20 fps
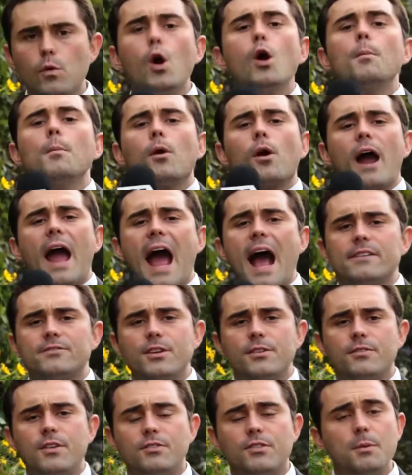Rumor
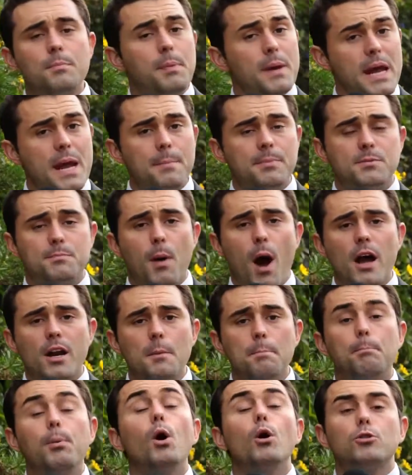has it that the Biebs
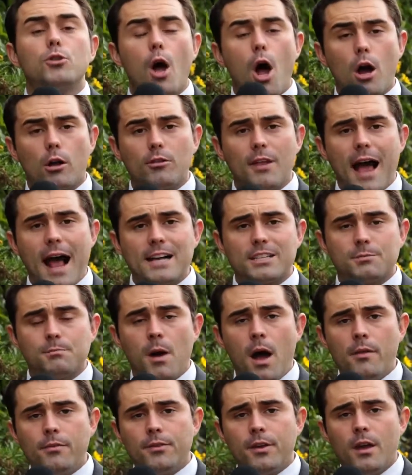bought a bulldog last
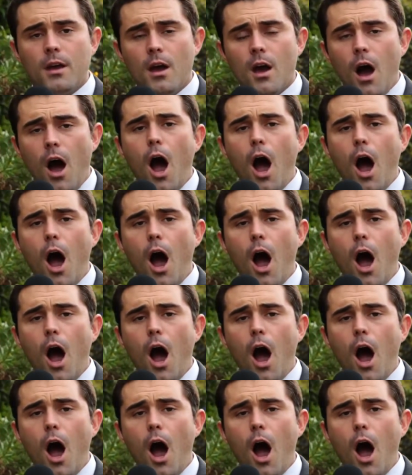month.